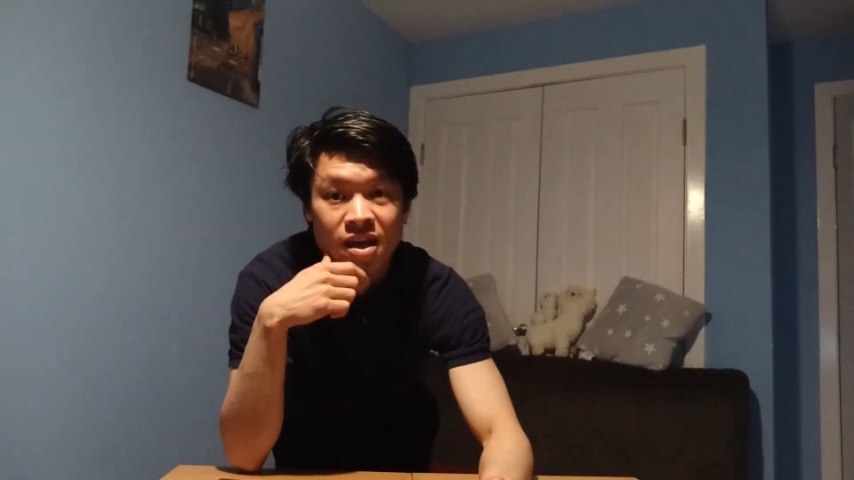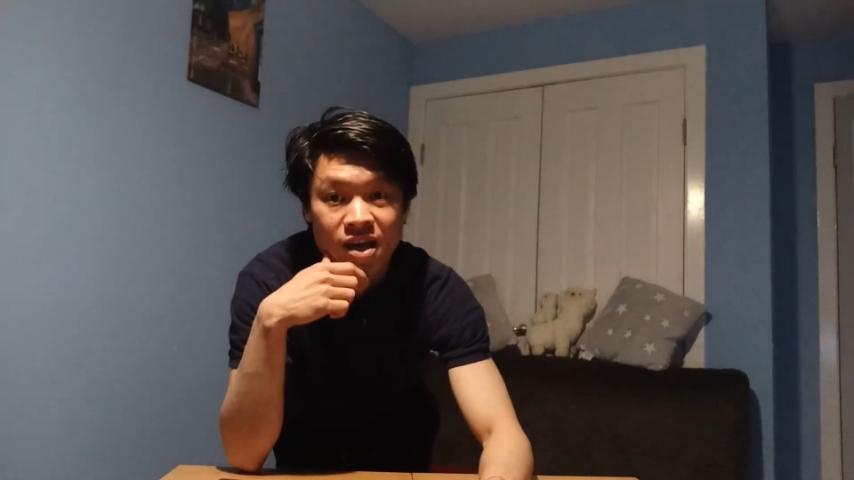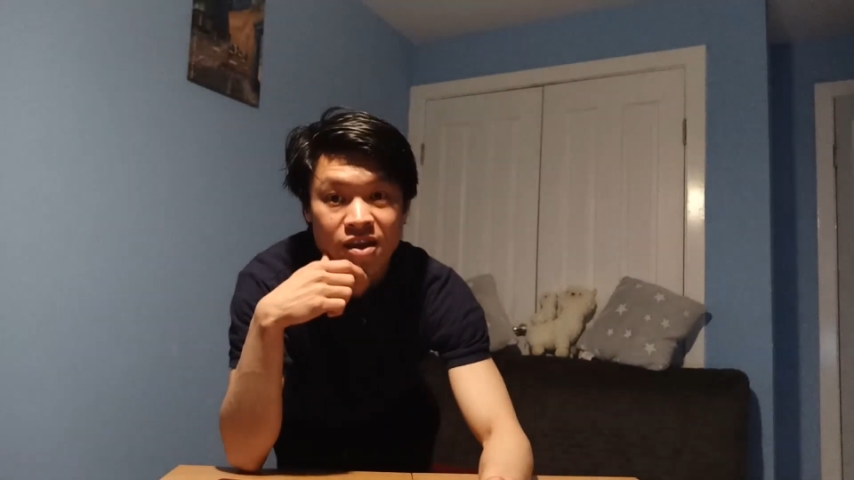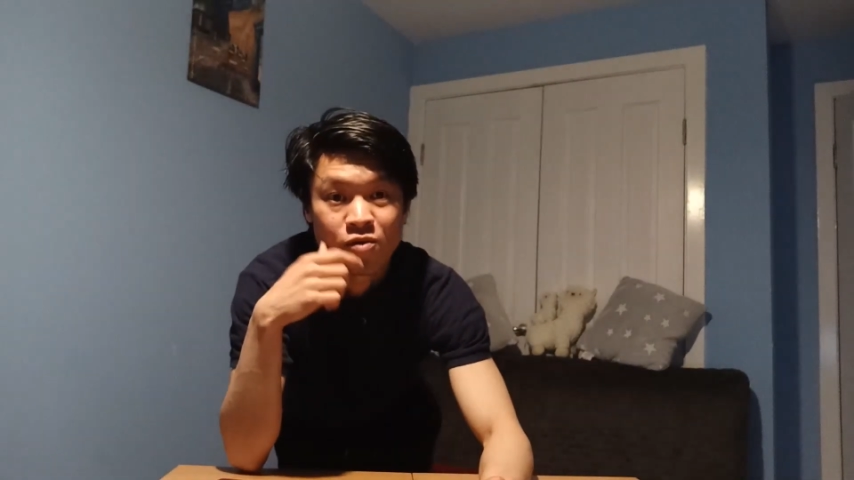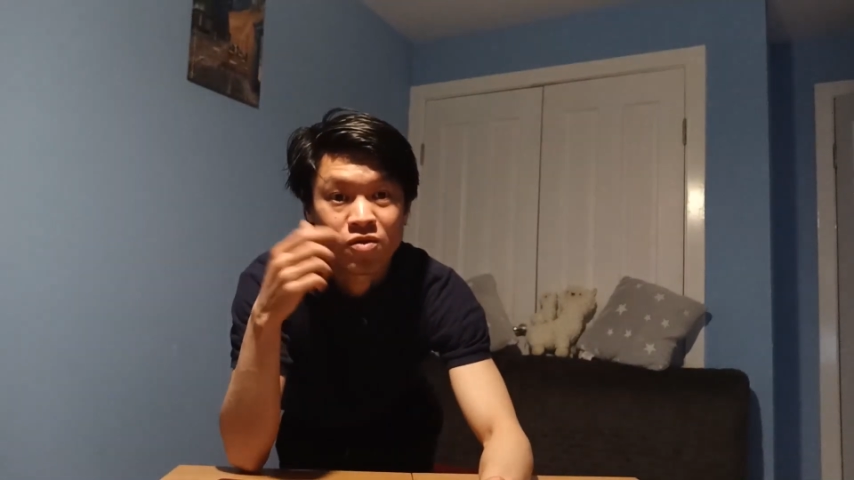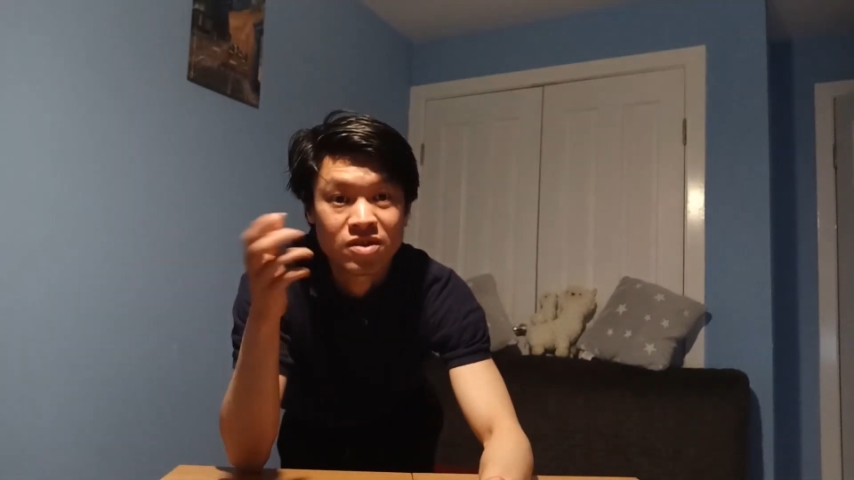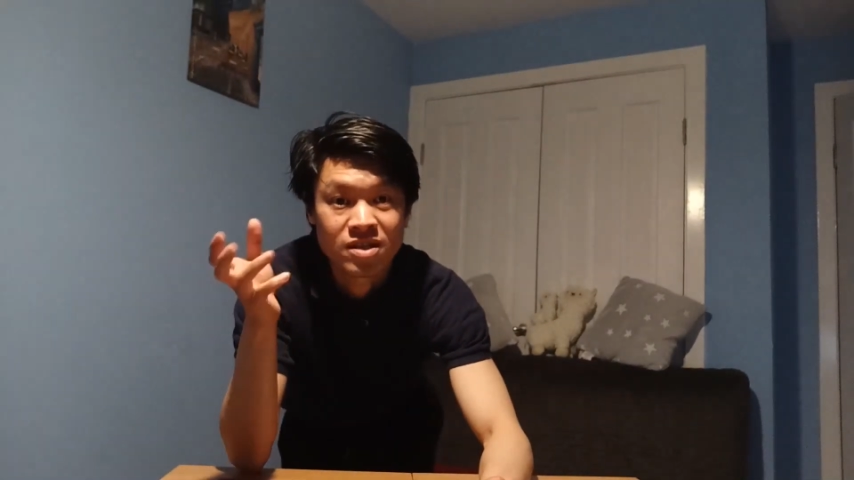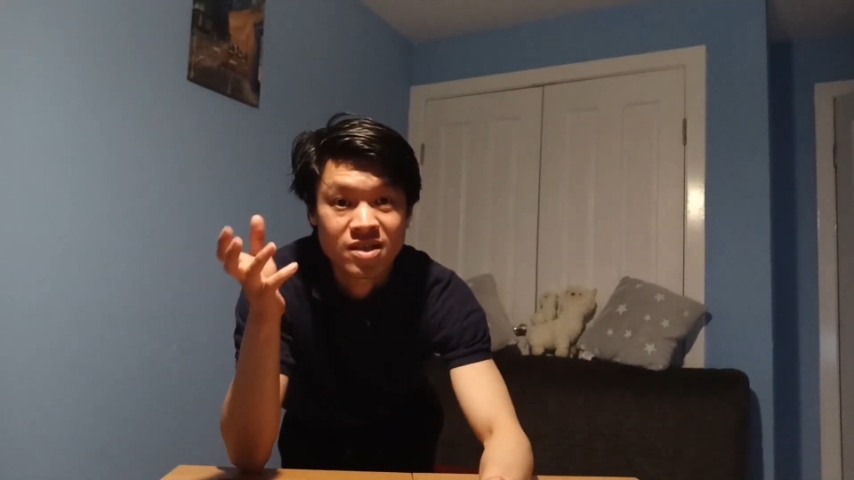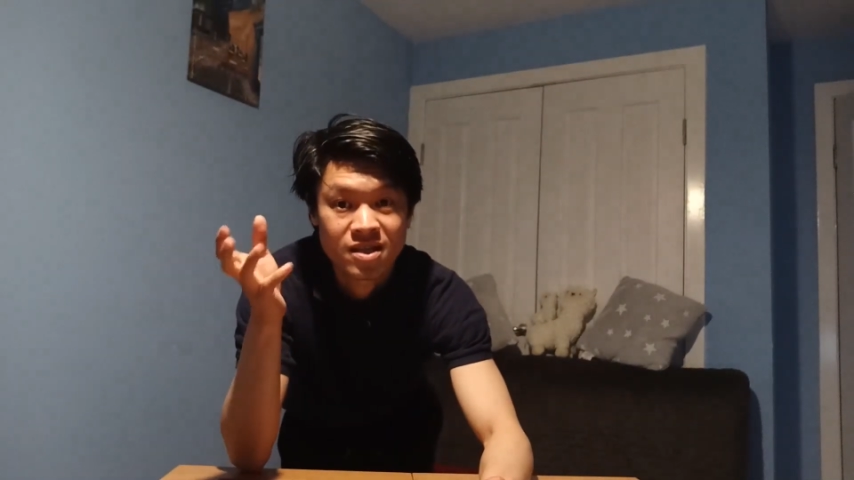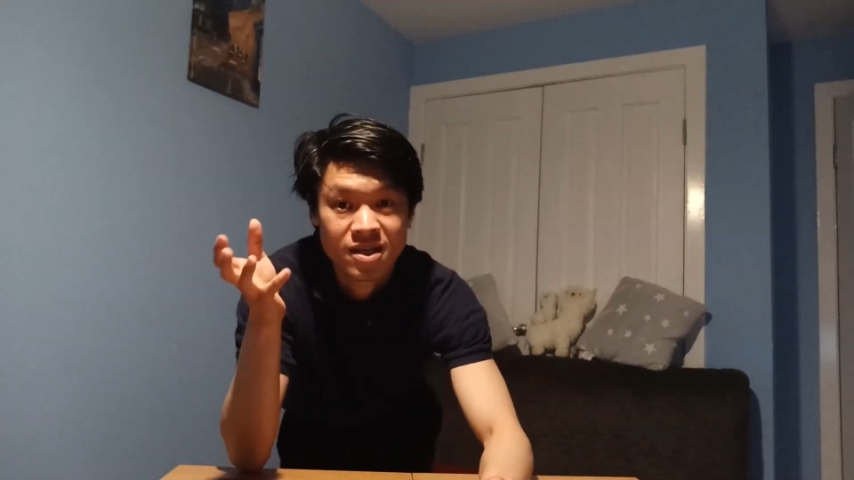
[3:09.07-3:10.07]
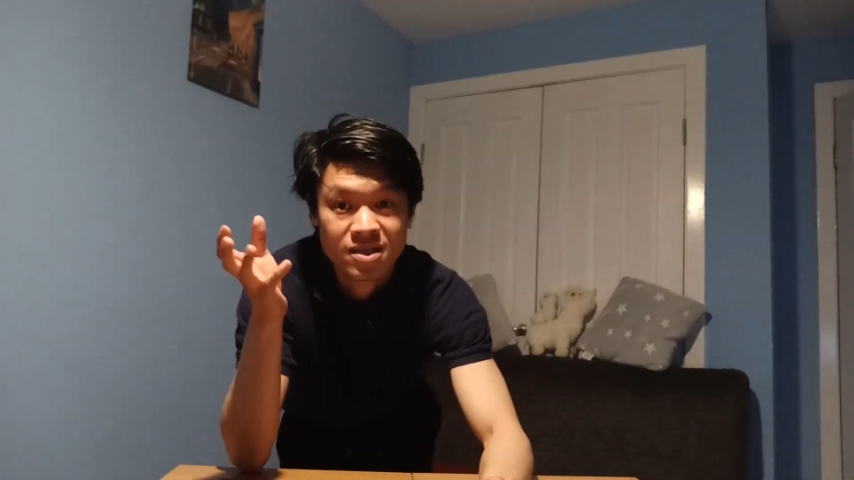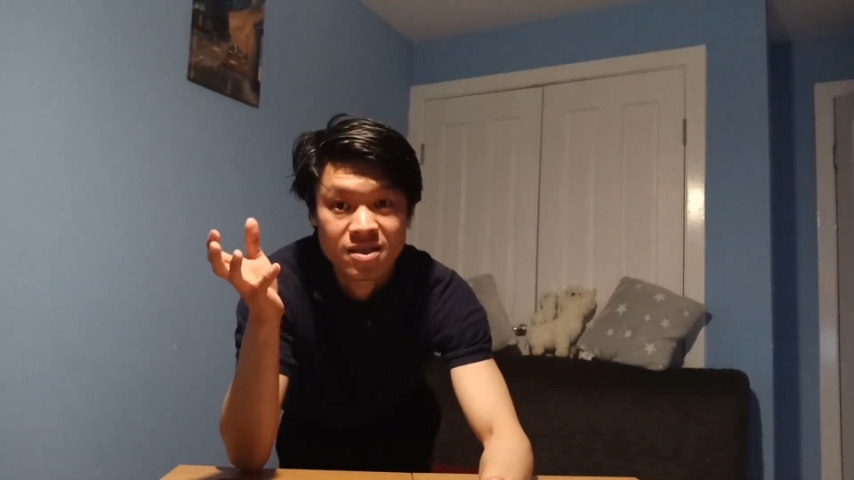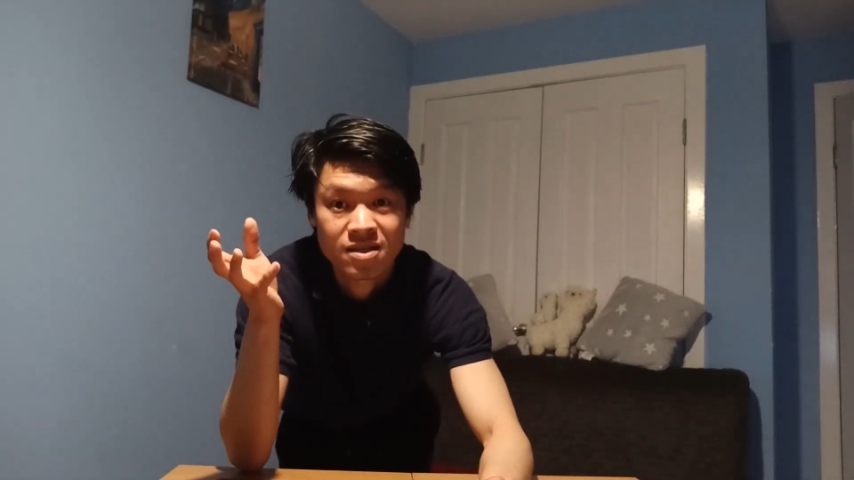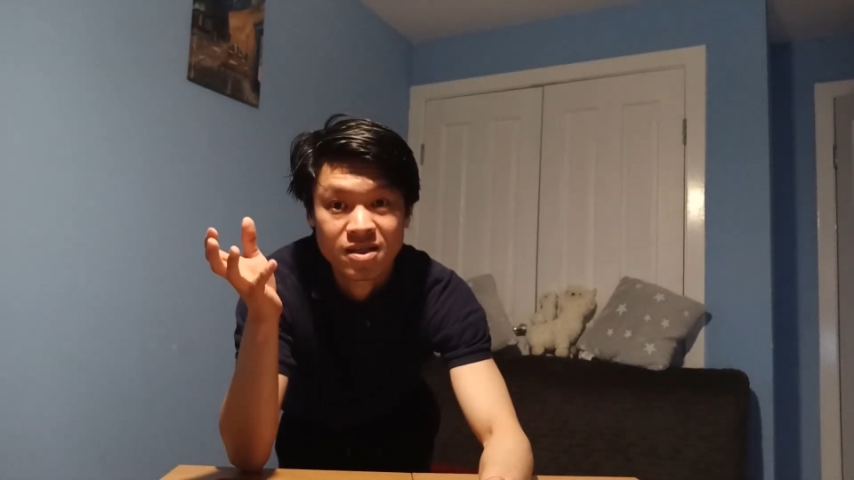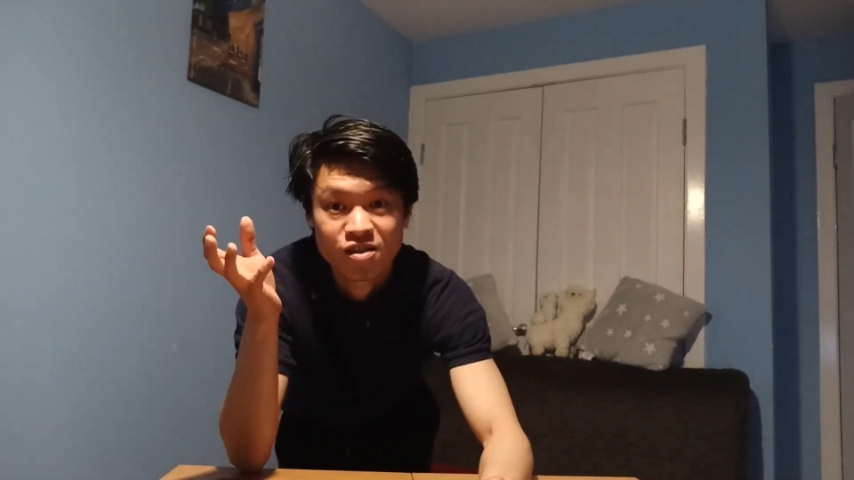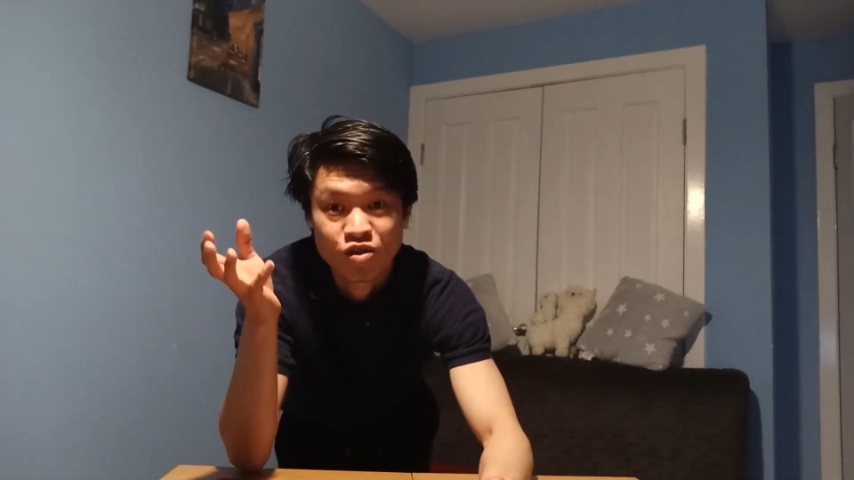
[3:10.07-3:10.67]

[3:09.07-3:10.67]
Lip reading: and then we'll discuss this in